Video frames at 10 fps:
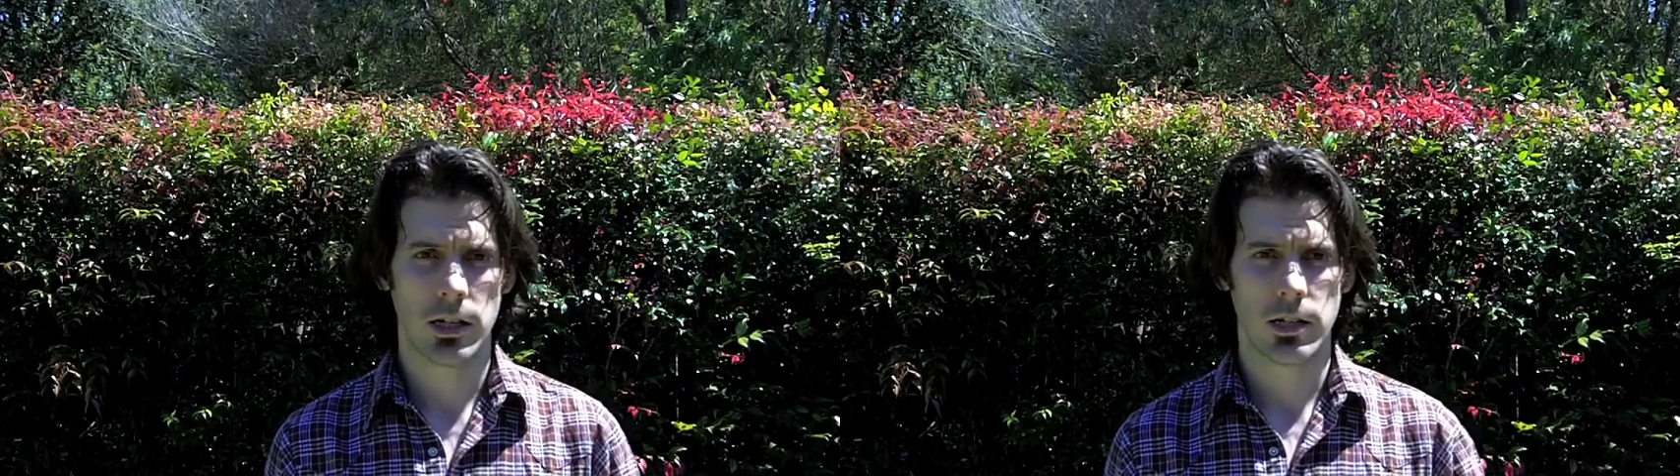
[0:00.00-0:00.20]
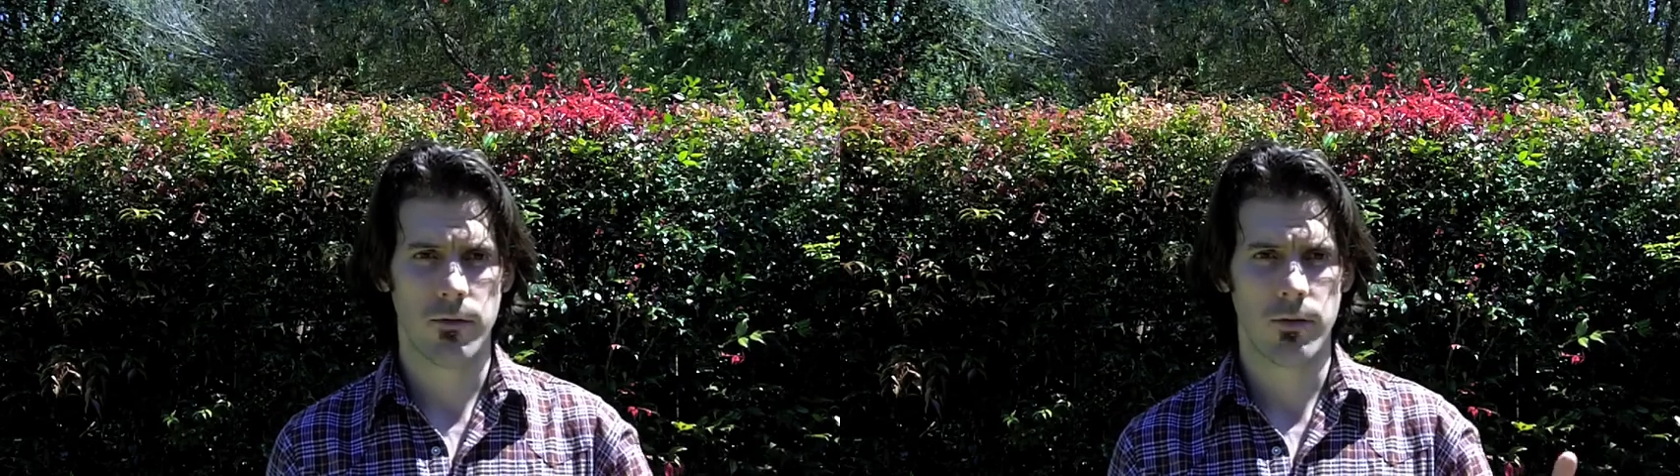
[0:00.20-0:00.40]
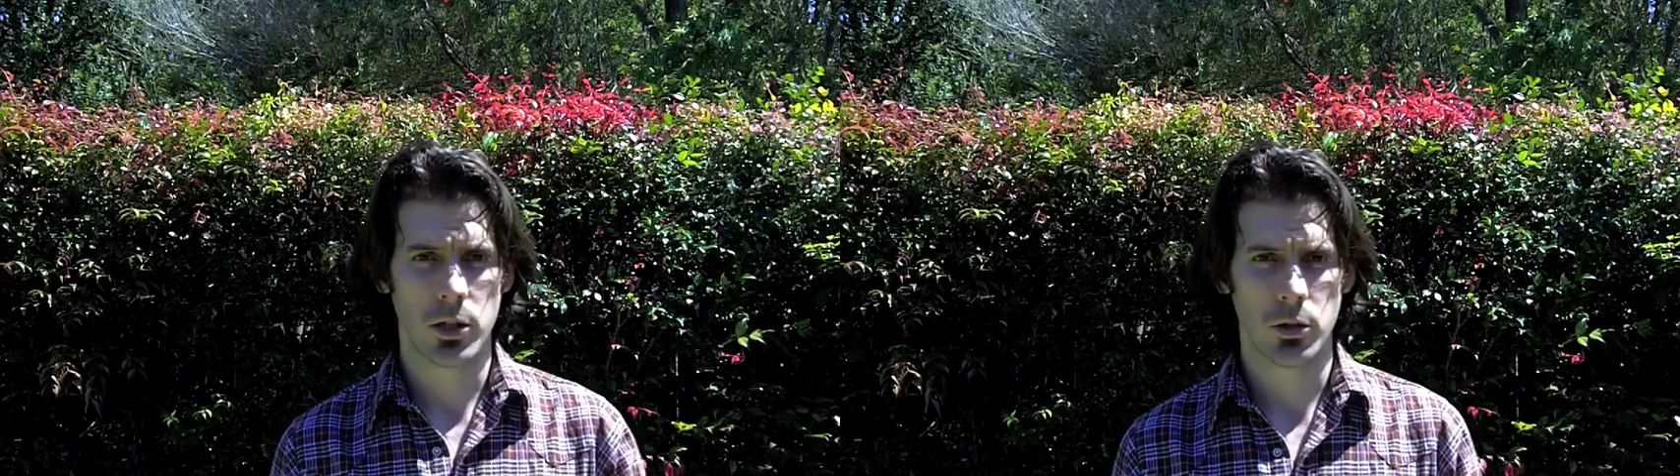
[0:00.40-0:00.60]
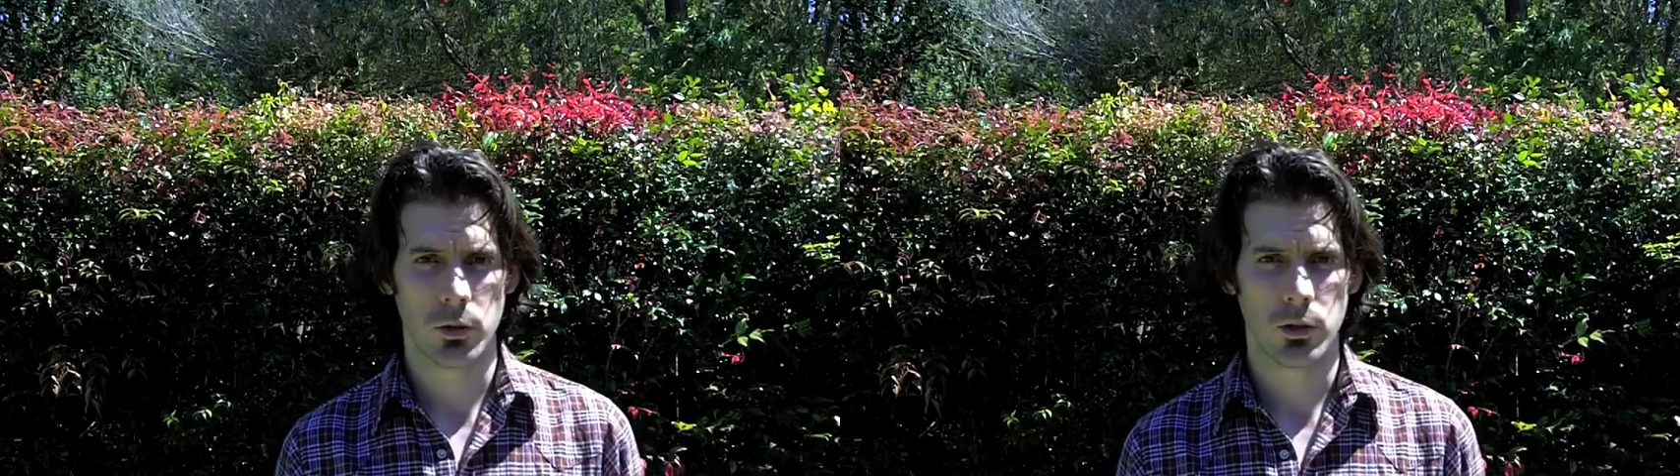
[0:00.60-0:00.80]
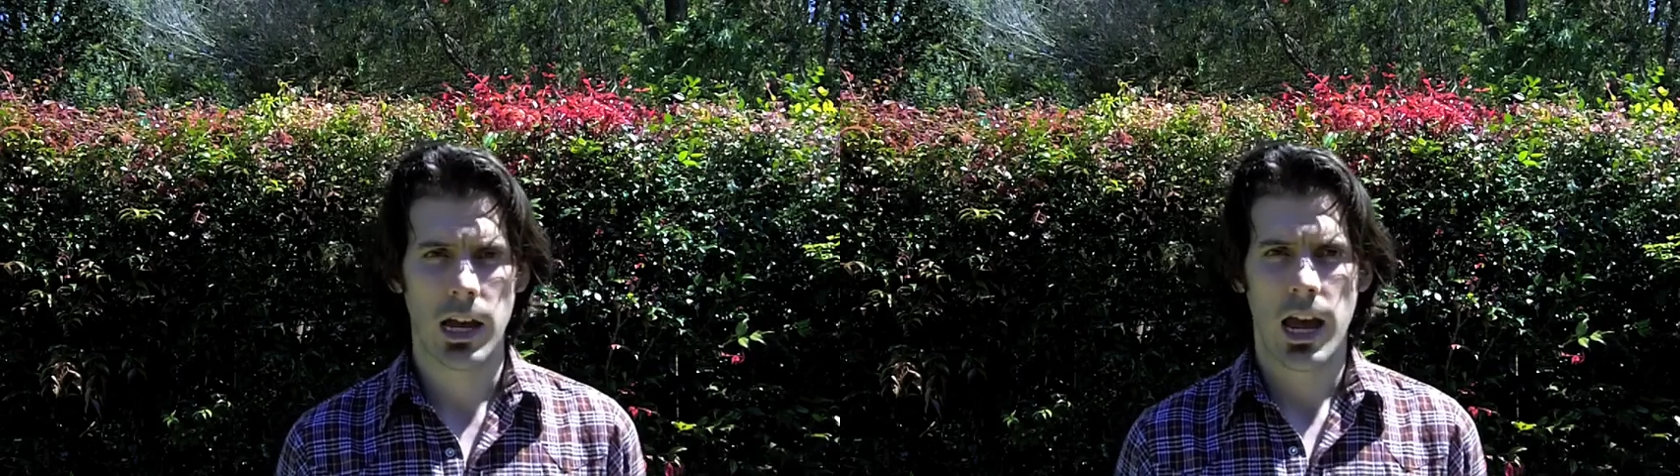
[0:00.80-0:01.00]
into
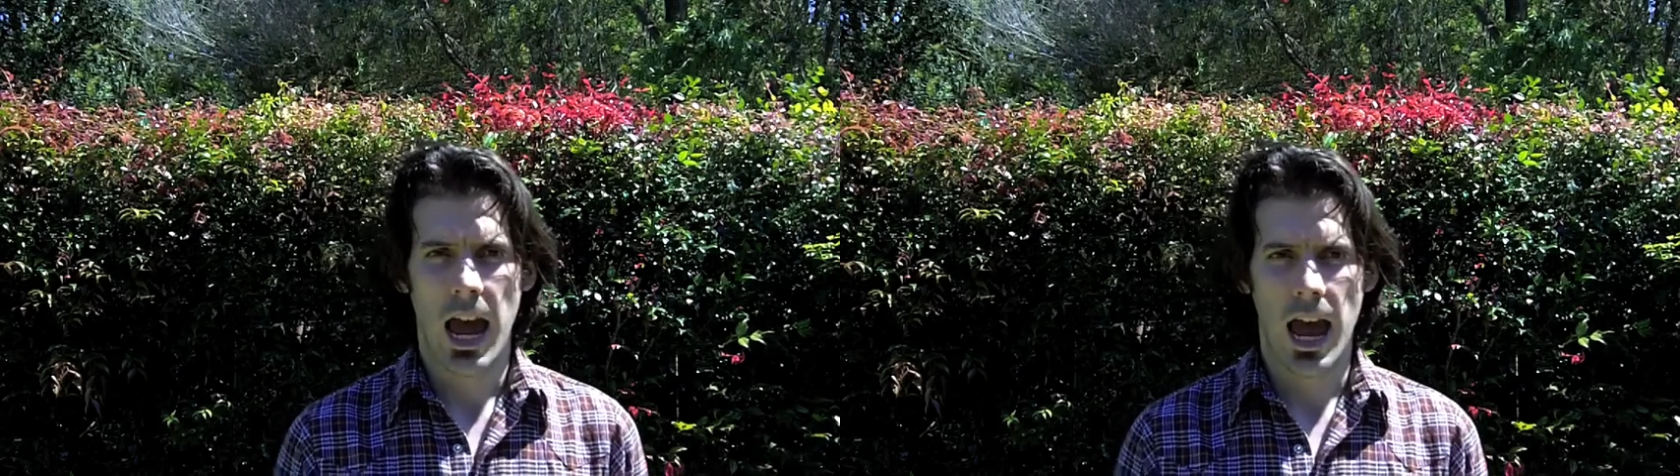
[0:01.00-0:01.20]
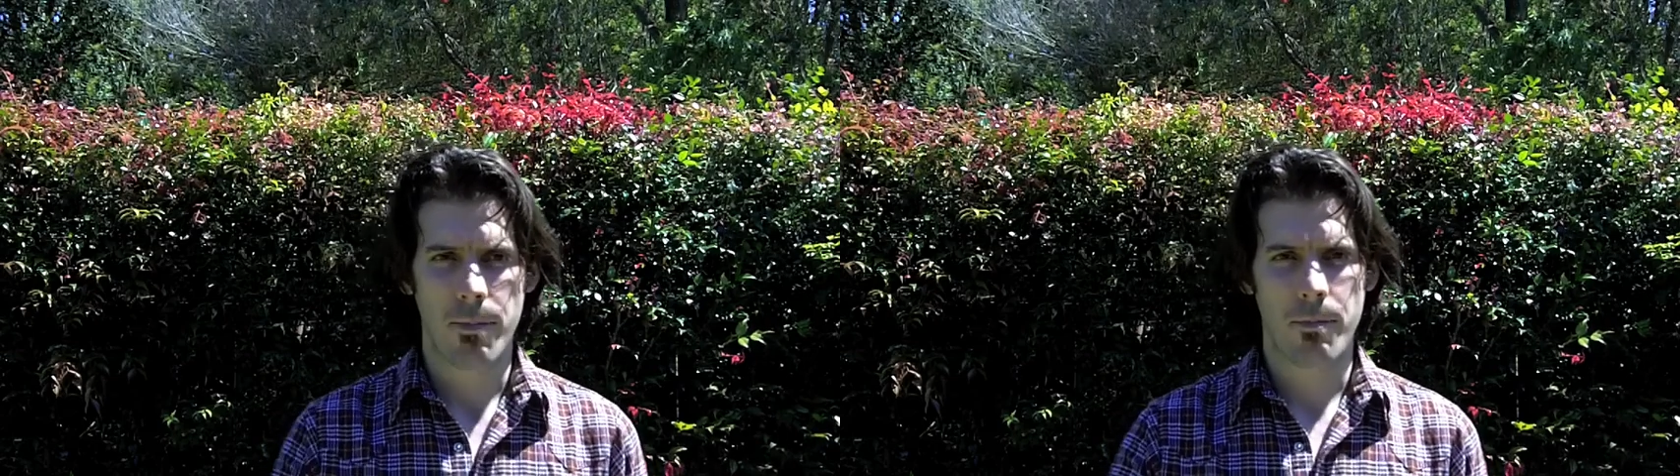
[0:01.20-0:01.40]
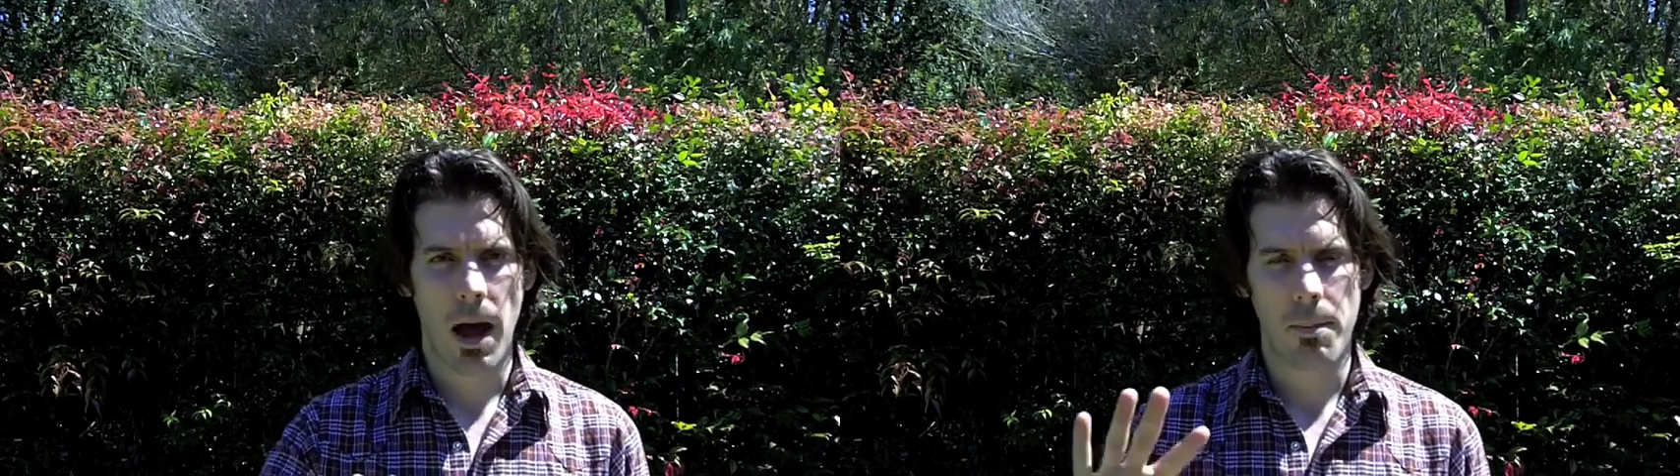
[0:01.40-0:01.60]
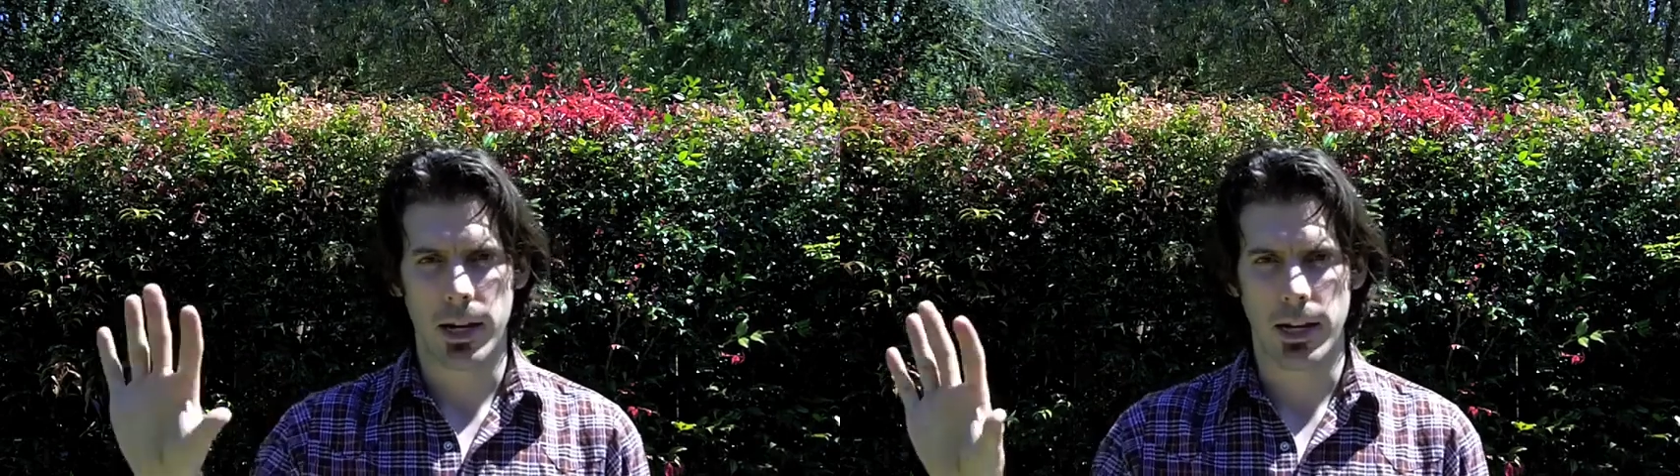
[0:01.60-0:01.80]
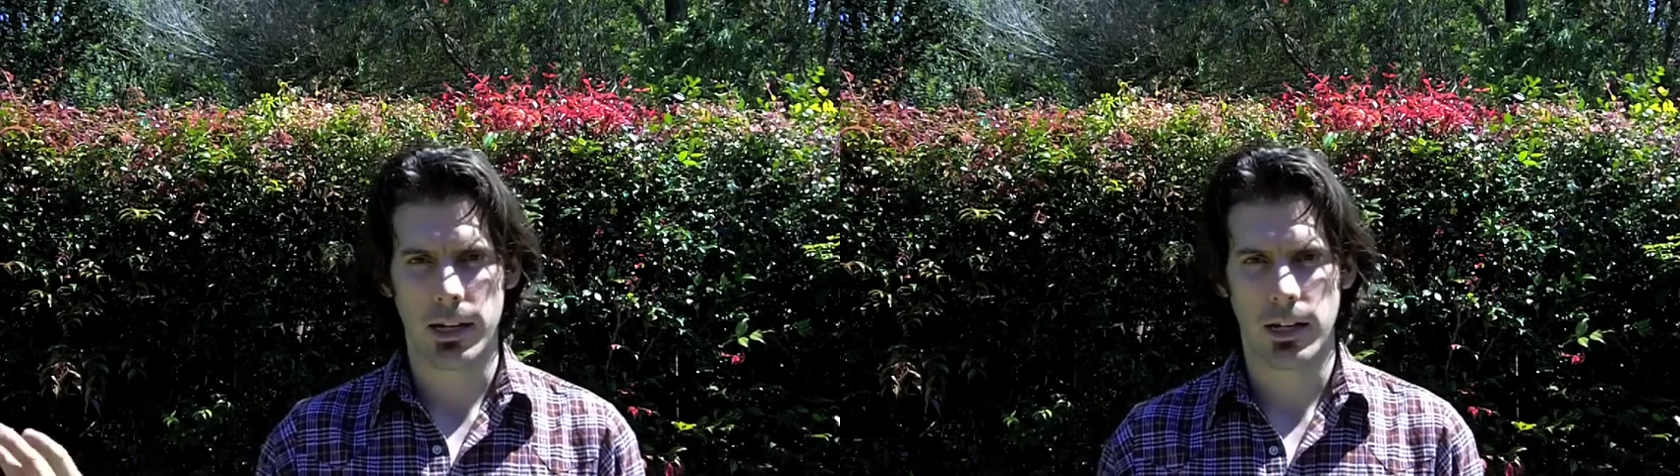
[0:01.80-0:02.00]
visuals and
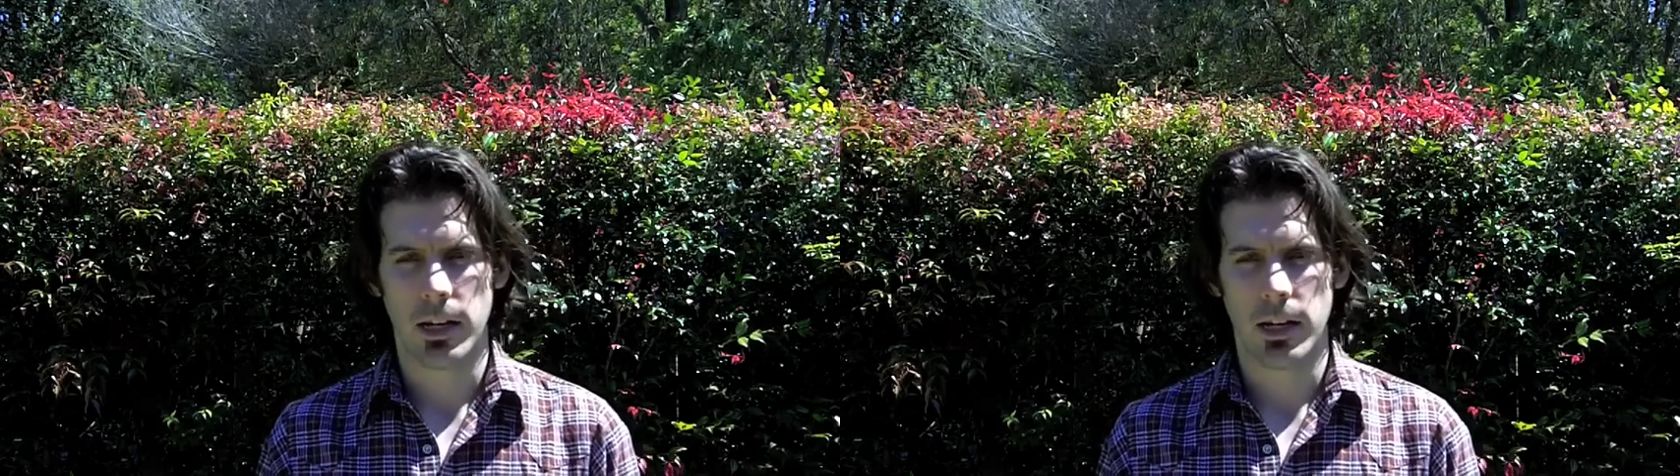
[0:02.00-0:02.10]
mapping it.